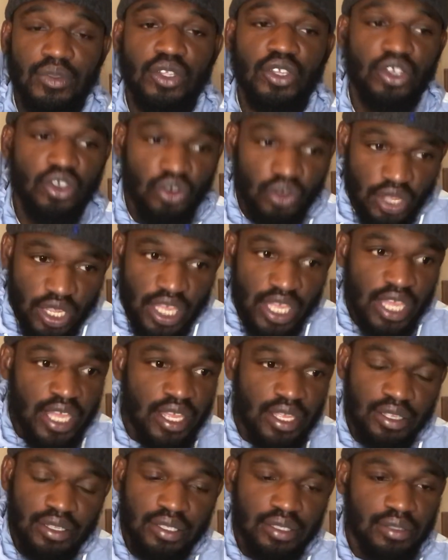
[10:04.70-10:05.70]
Go
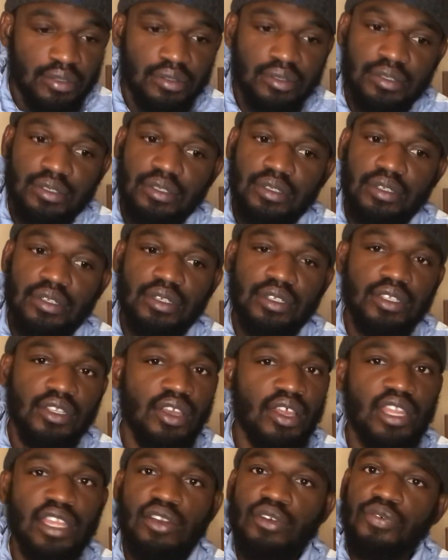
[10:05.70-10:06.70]
ahead,
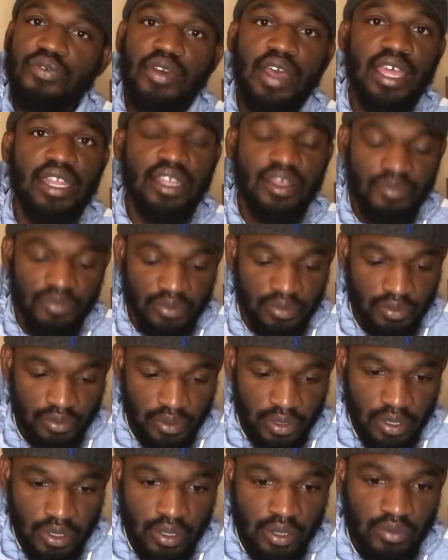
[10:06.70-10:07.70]
y'all ain't gonna find nothing.
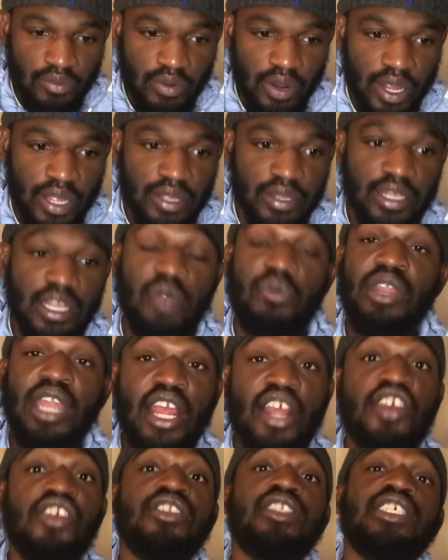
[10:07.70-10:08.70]
Right? Now, when I
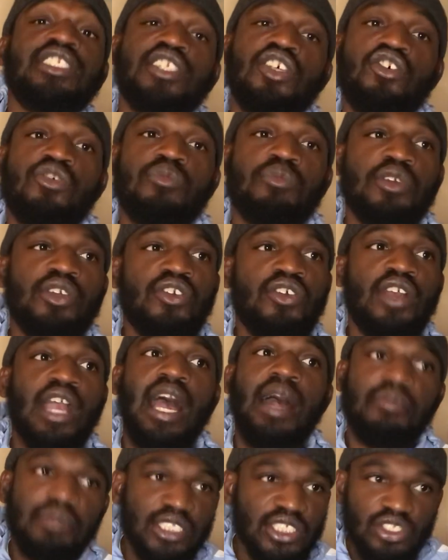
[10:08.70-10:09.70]
heard this in open court,
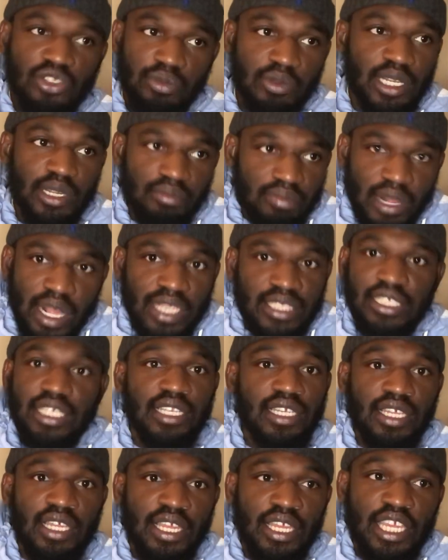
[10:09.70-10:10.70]
I'm assuming that Braz
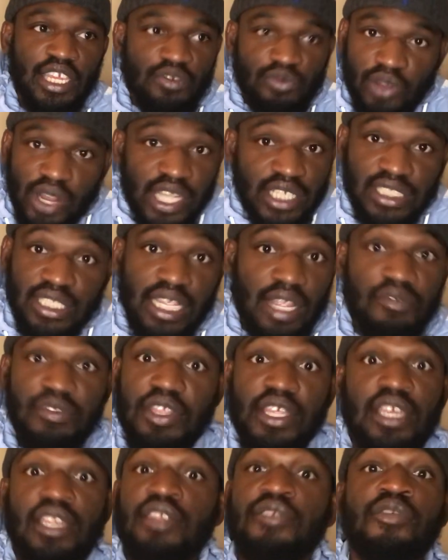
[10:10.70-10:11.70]
erased everything
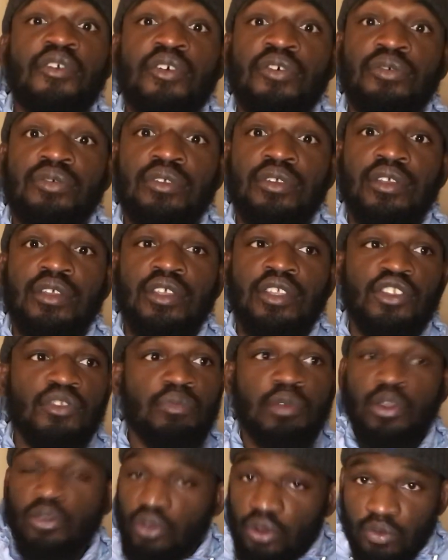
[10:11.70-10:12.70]
in his phone. You've
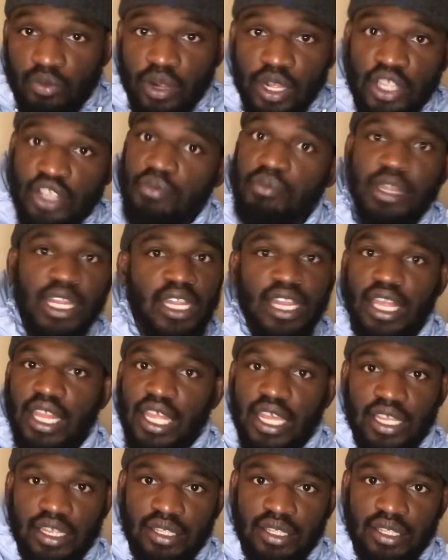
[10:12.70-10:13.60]
been on the run, you've been in LA.